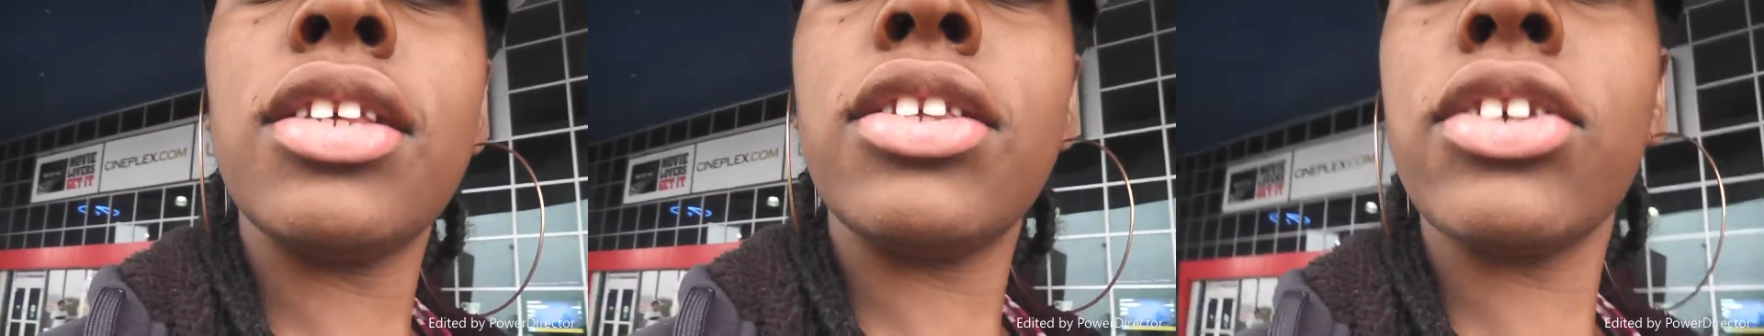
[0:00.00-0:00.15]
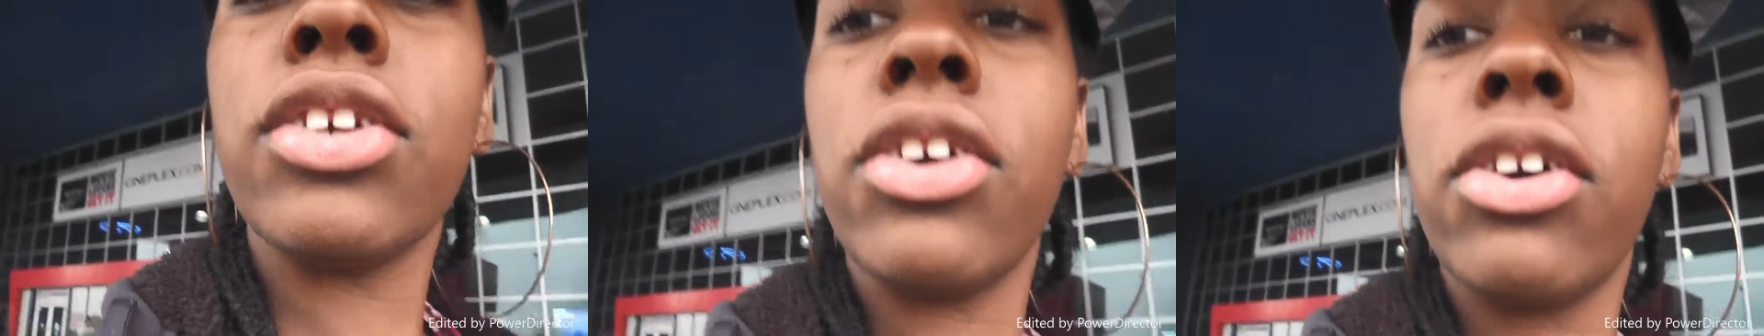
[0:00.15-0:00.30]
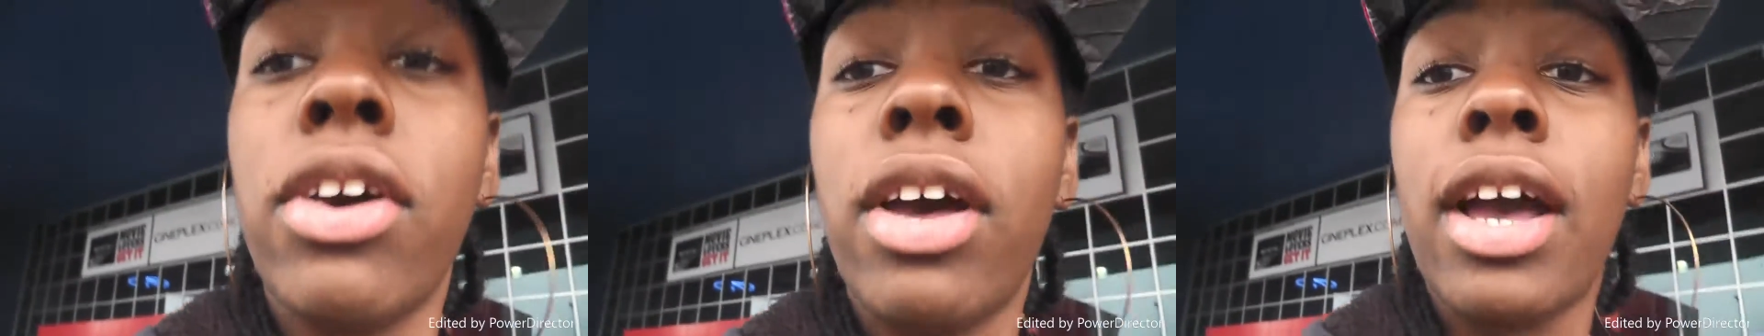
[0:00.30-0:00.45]

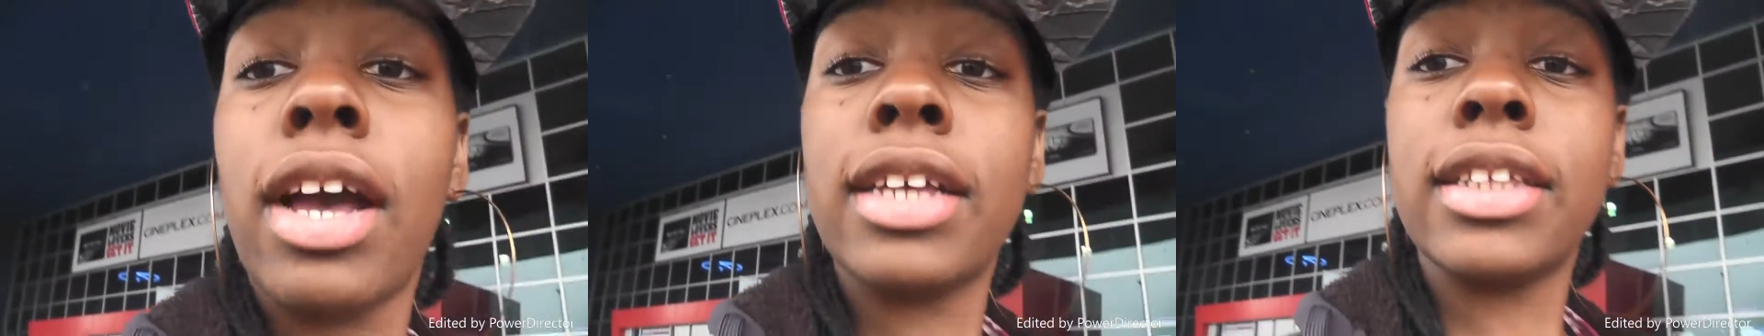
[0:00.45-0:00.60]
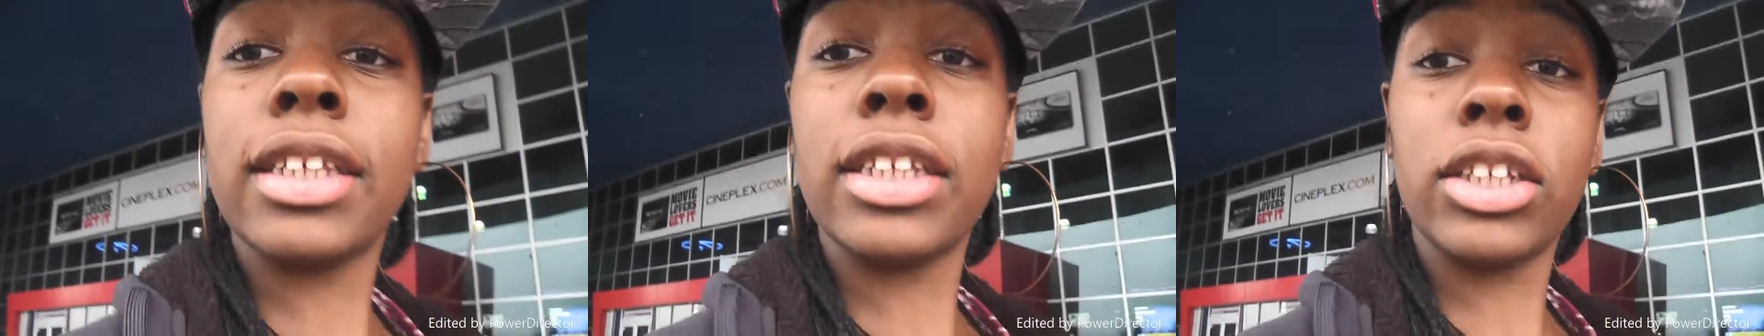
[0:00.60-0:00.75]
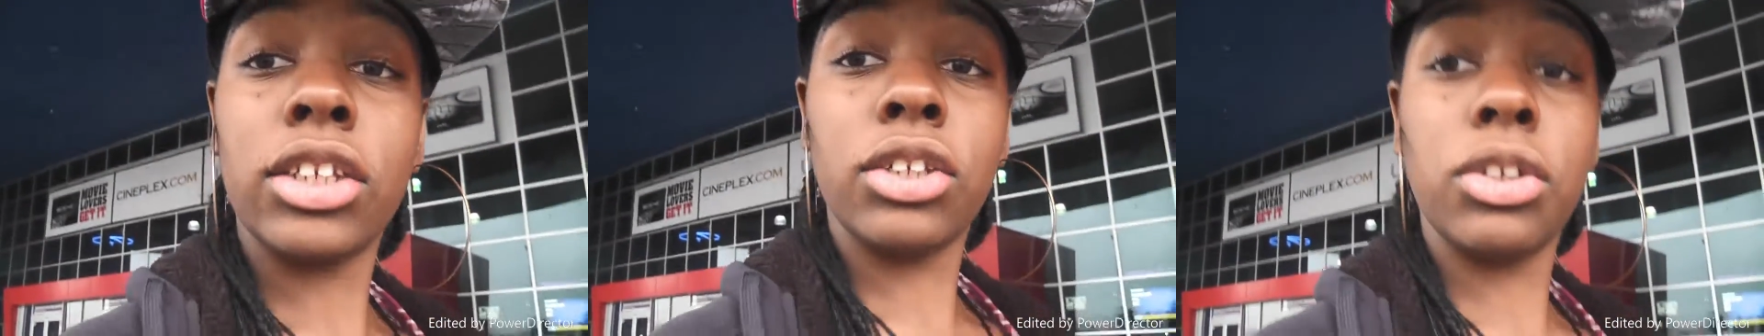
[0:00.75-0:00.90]
This girl
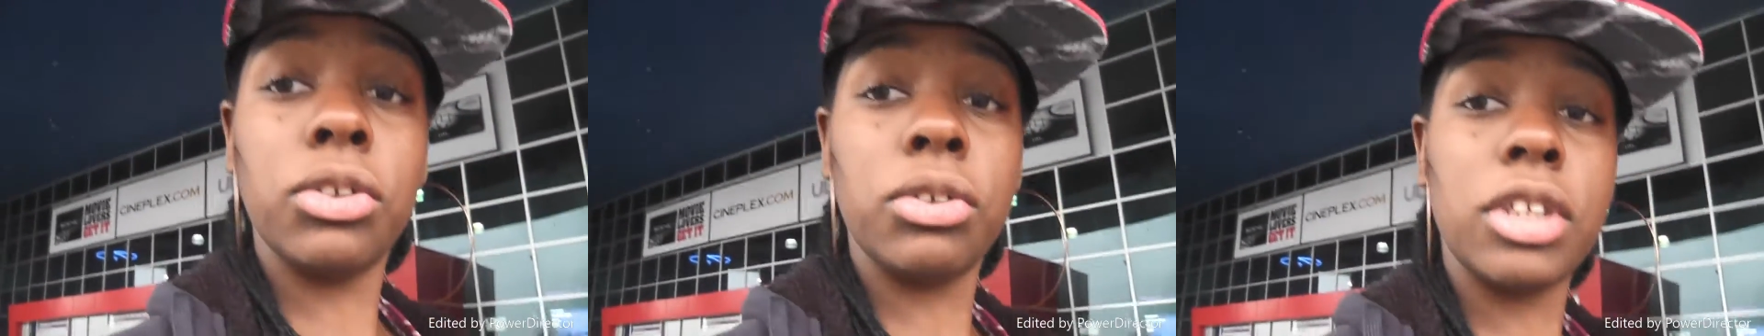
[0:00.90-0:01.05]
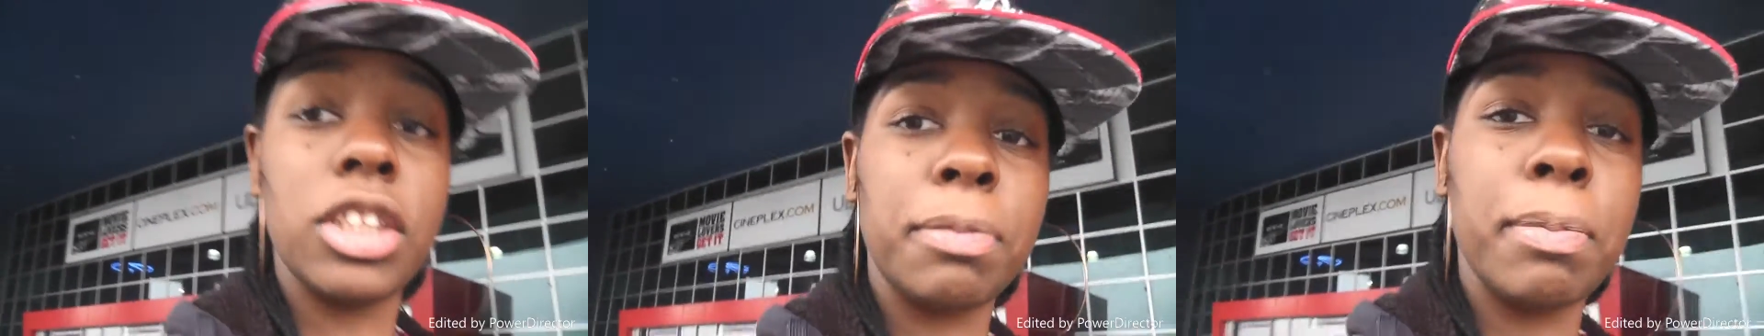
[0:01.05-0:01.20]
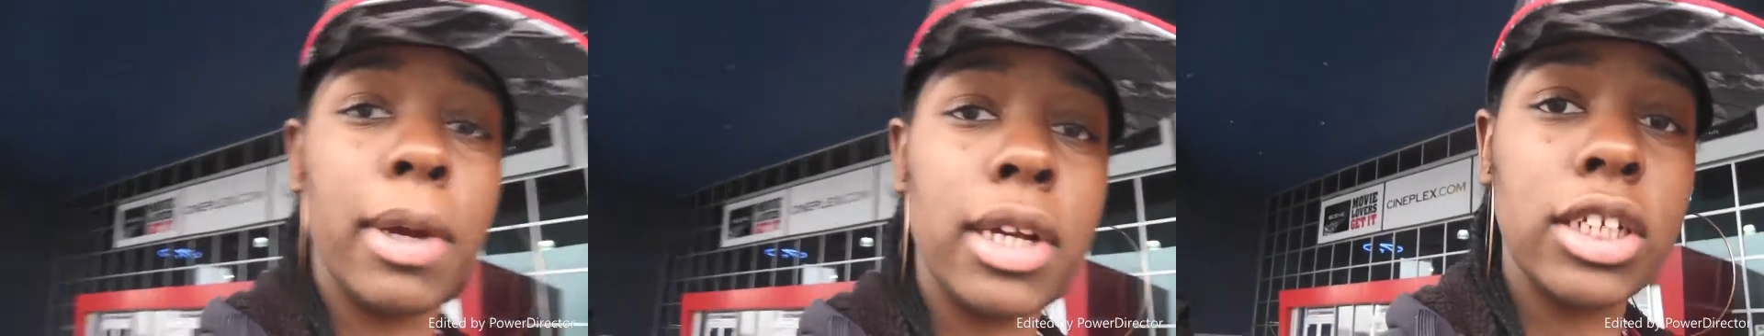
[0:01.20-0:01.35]
has
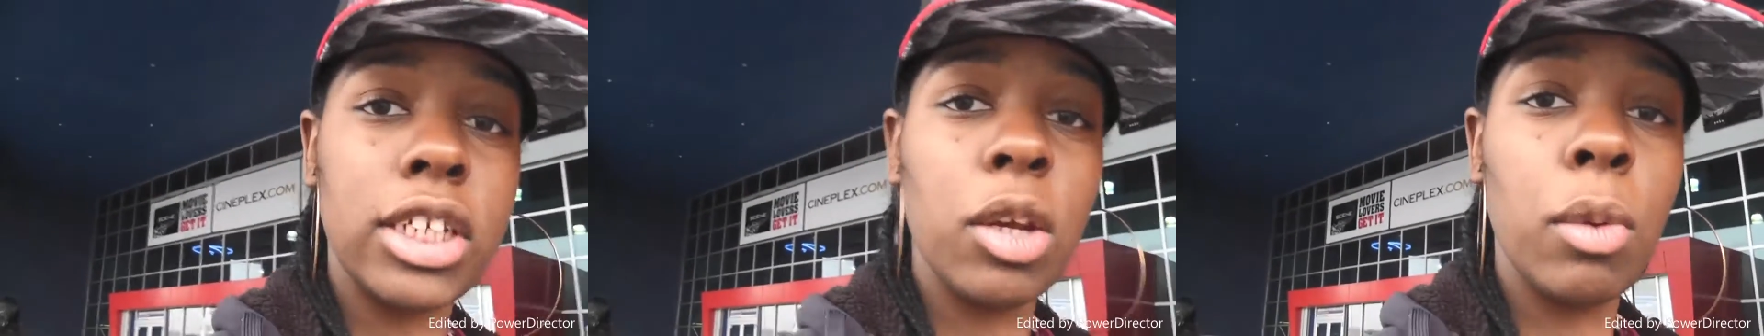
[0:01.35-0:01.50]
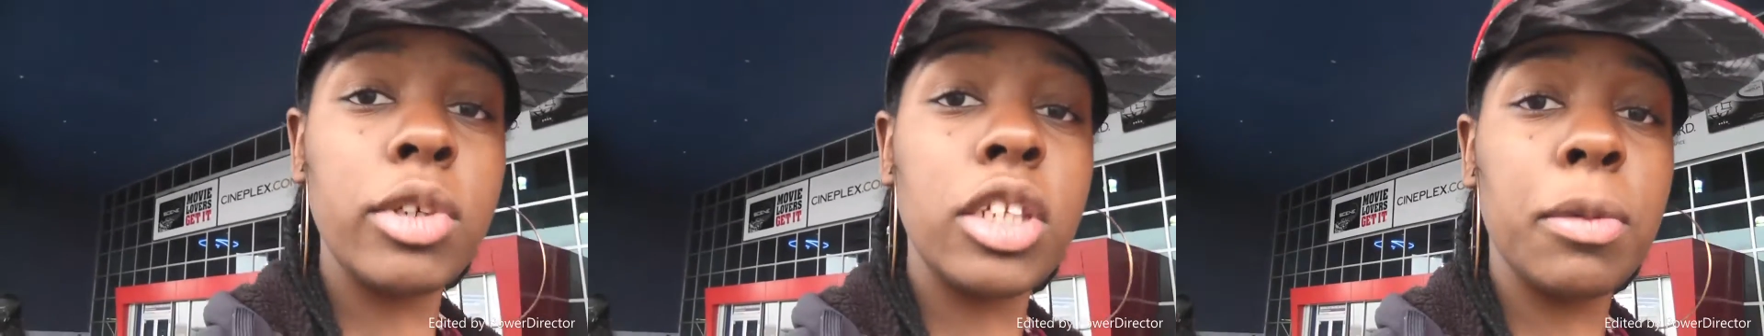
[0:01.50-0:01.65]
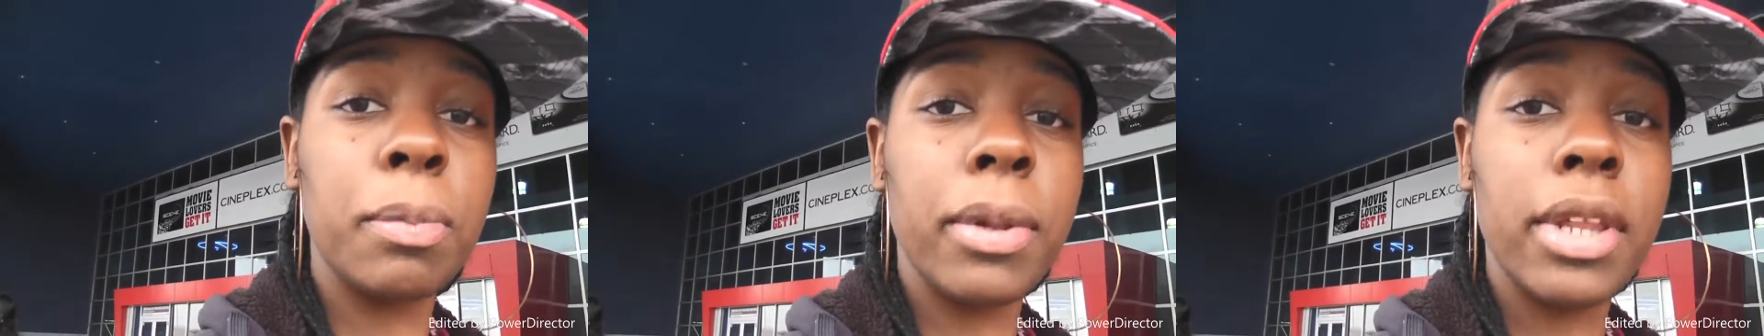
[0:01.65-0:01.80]
issues,
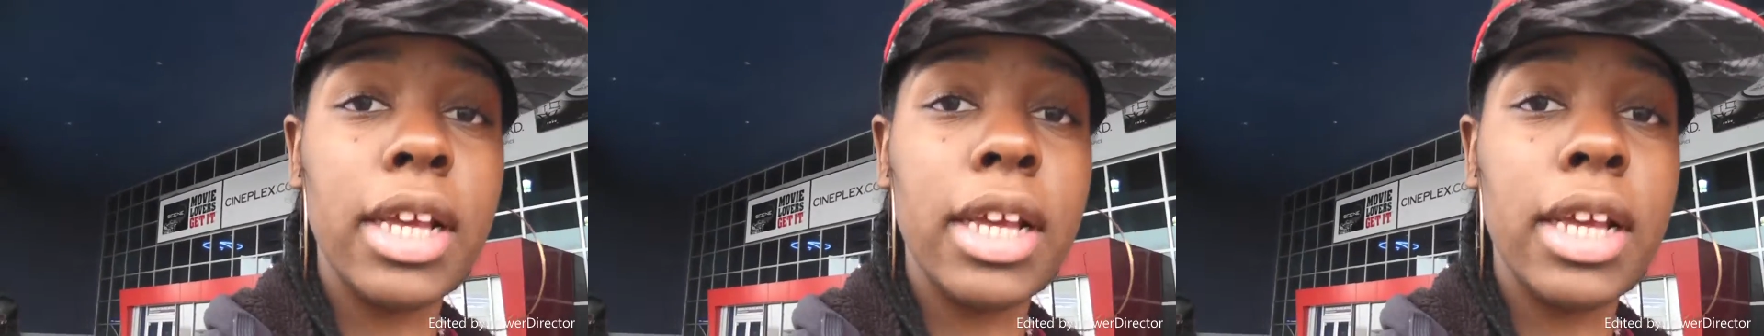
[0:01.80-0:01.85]
especially when she